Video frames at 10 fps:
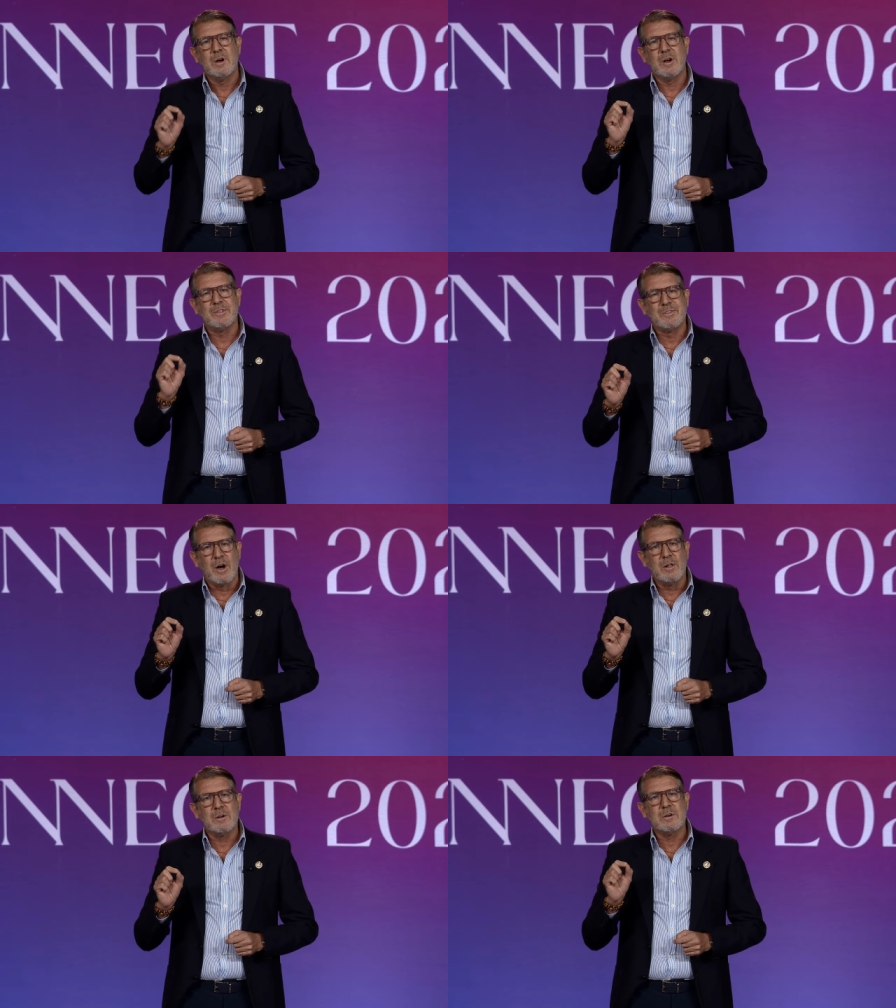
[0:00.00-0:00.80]
Our
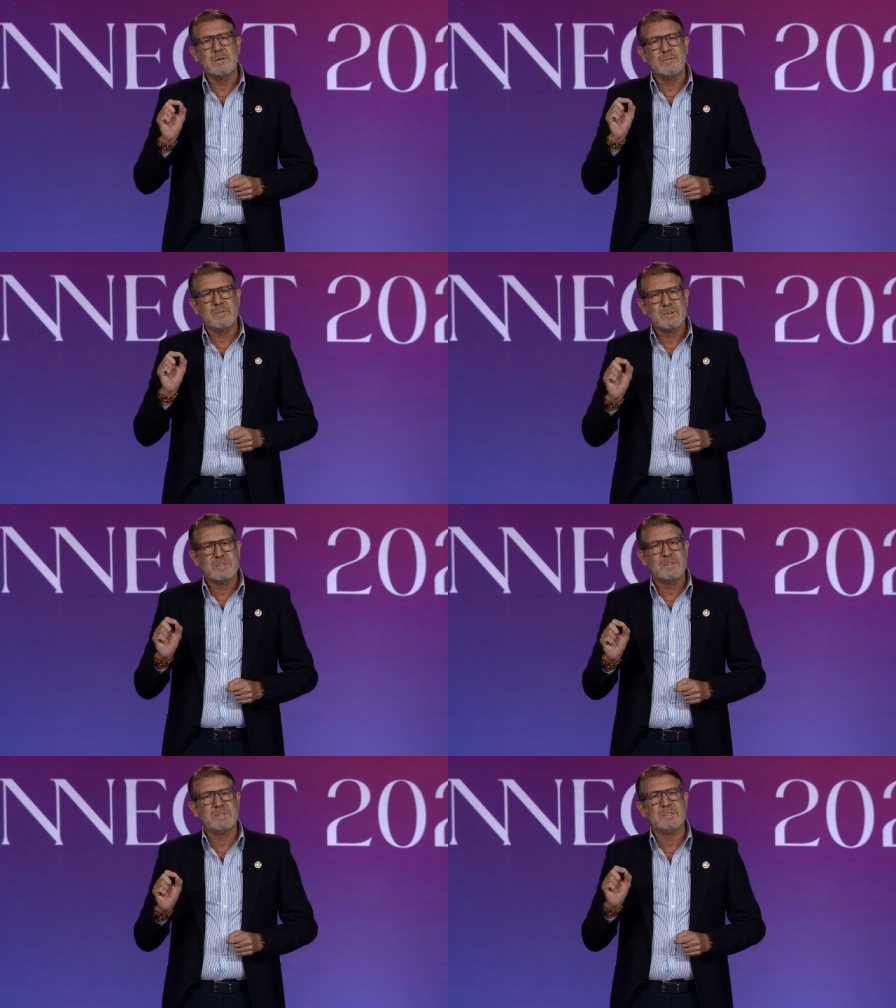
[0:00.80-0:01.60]
dollar
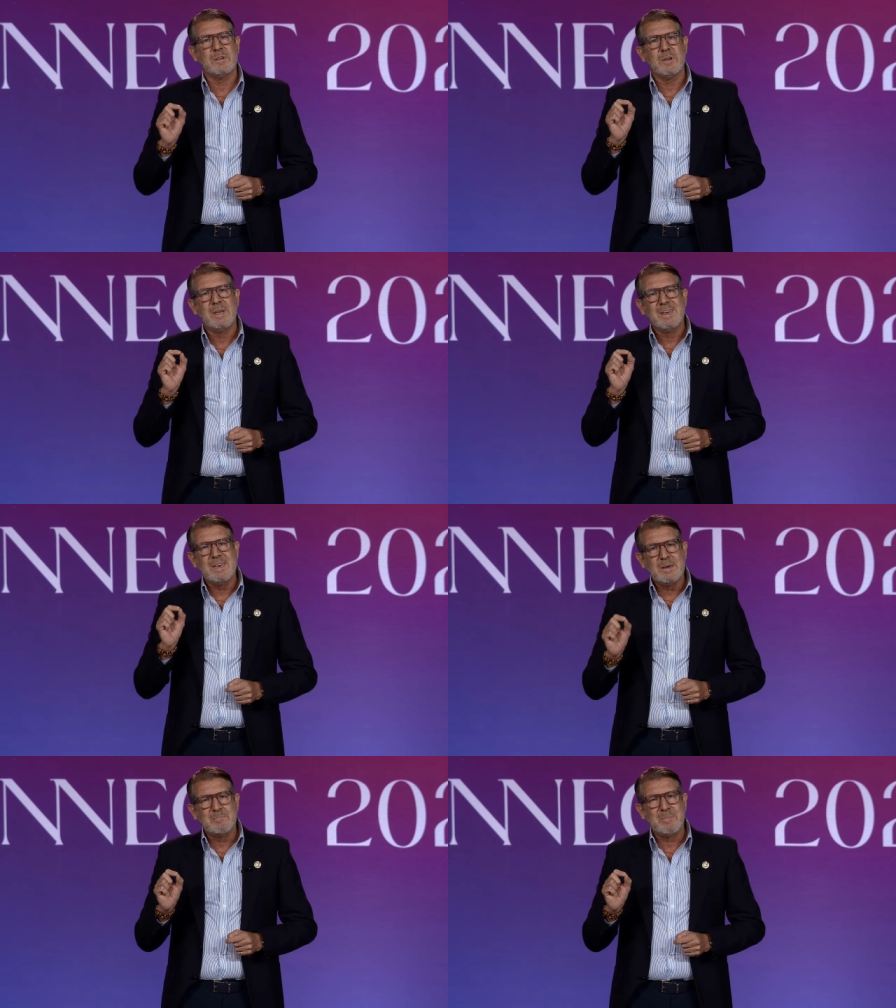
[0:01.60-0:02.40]
versus
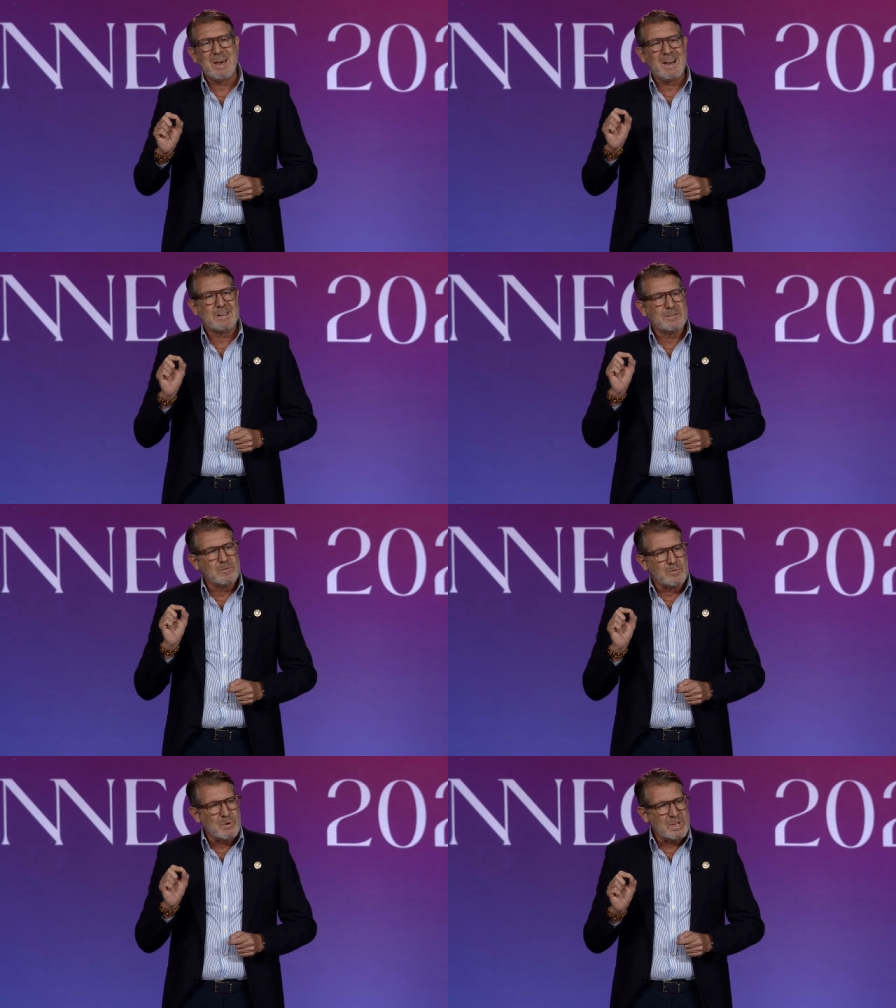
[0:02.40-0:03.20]
impact
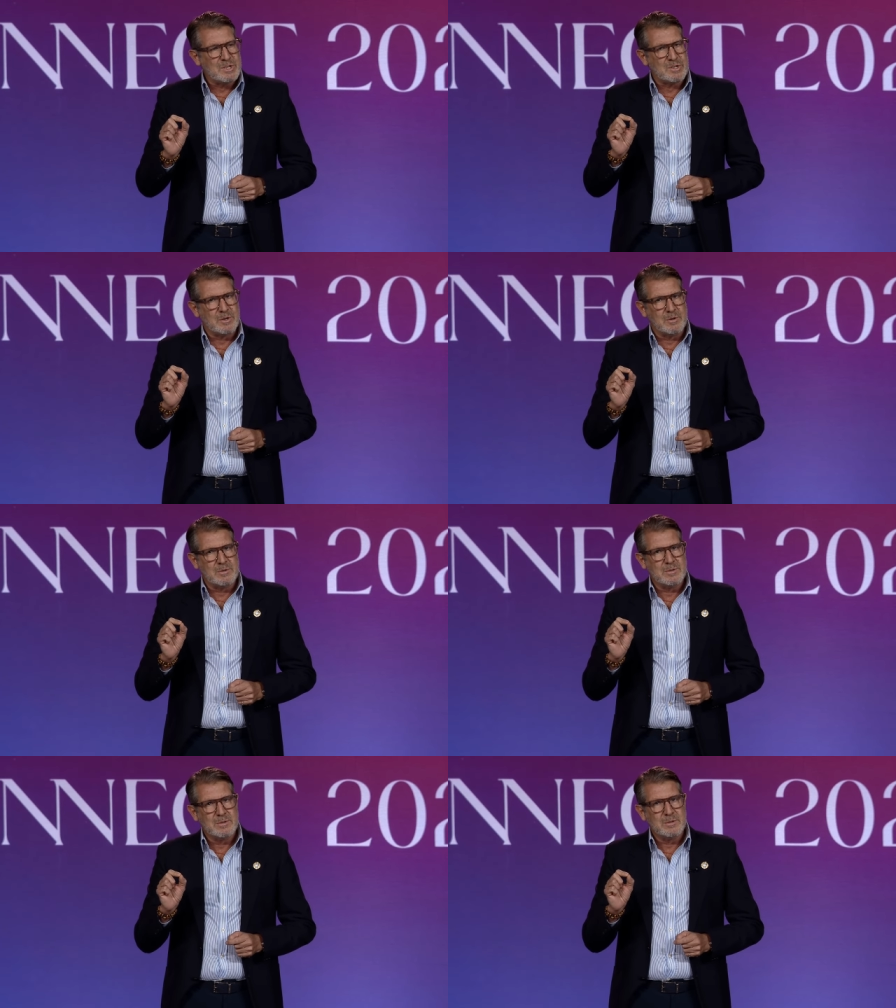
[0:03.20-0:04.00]
ratio
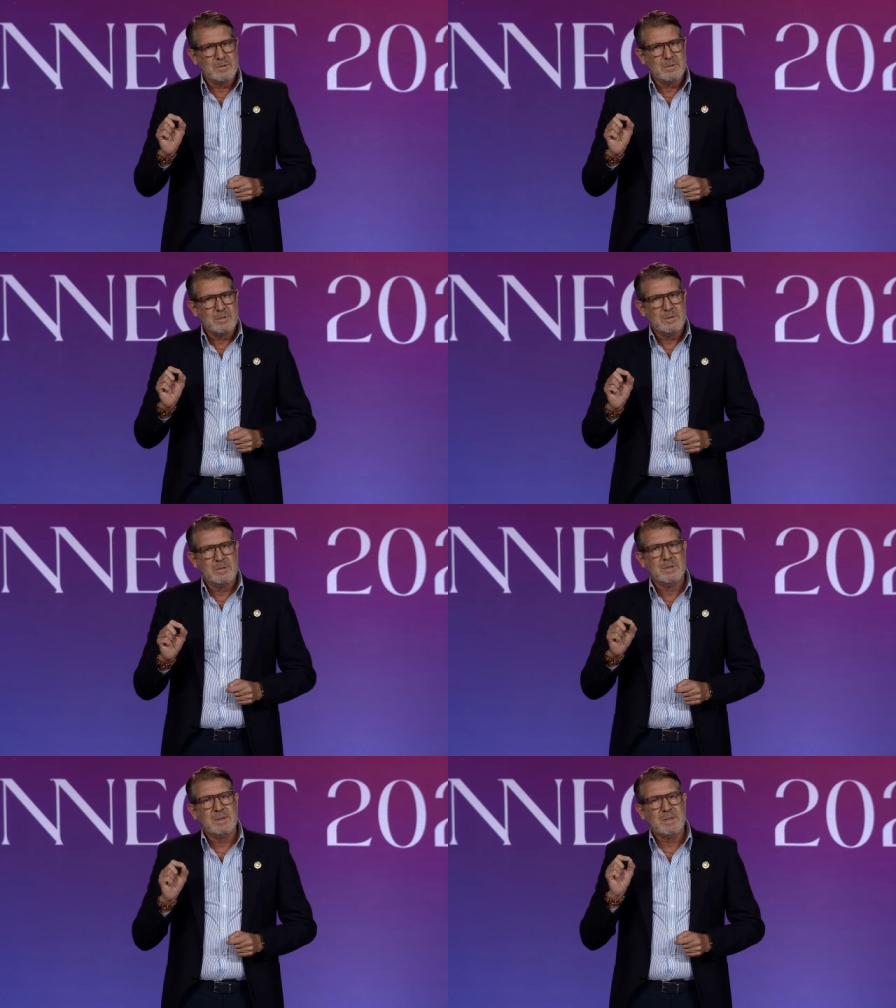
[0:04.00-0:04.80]

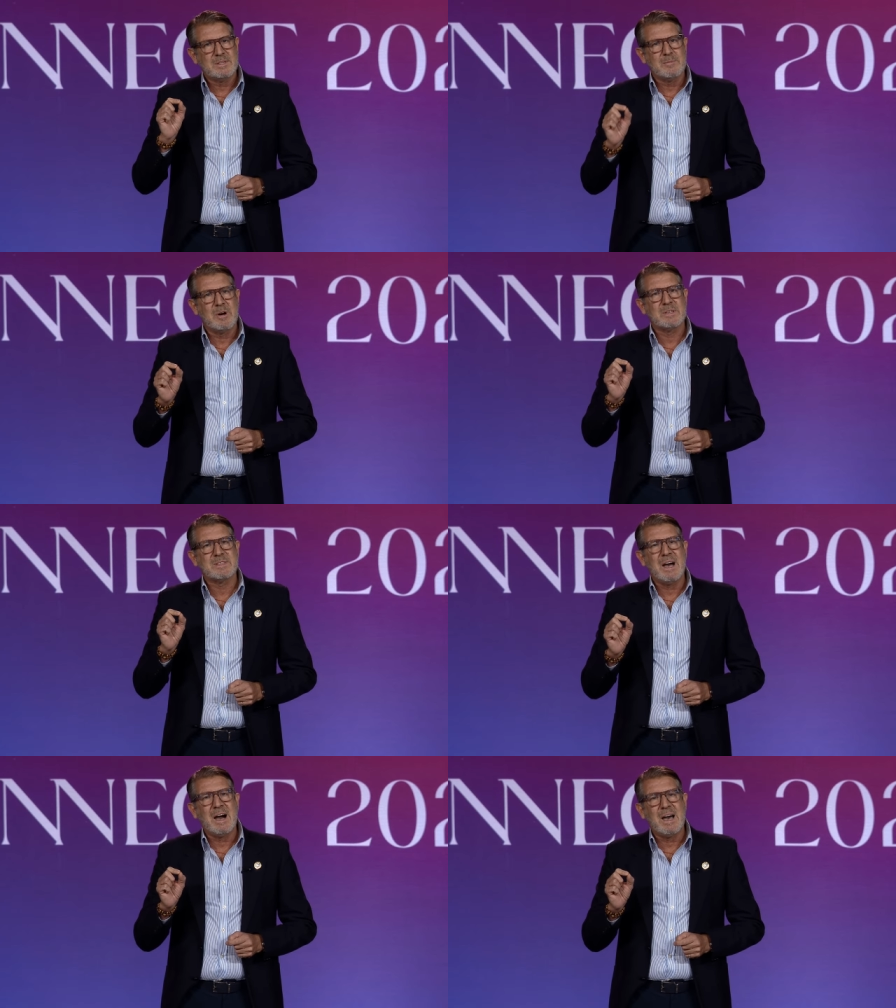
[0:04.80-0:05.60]
is amongst
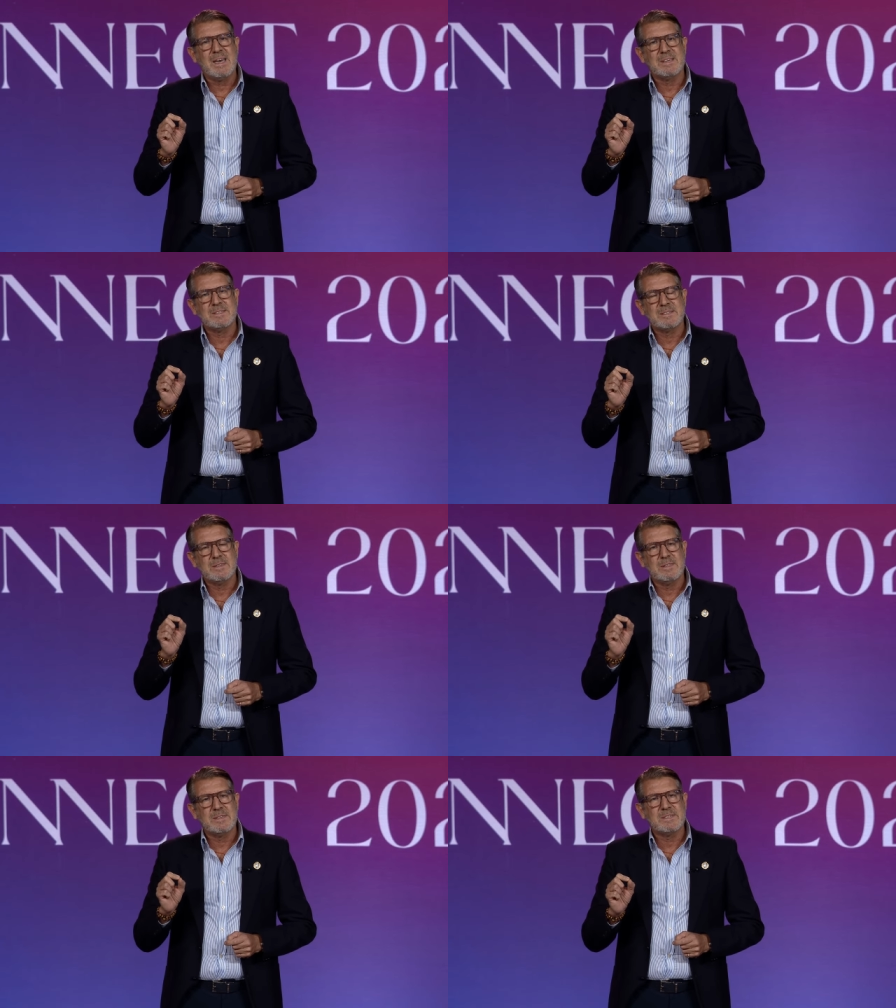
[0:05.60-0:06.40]
the highest
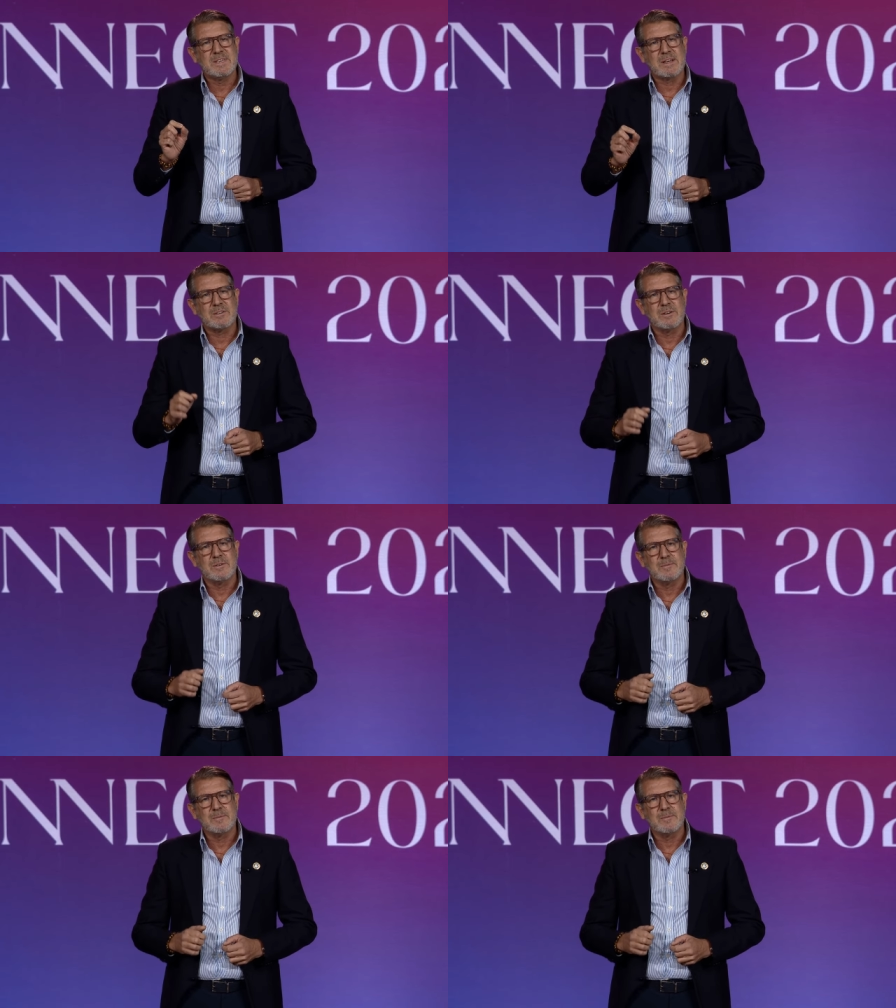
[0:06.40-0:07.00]
in this sector.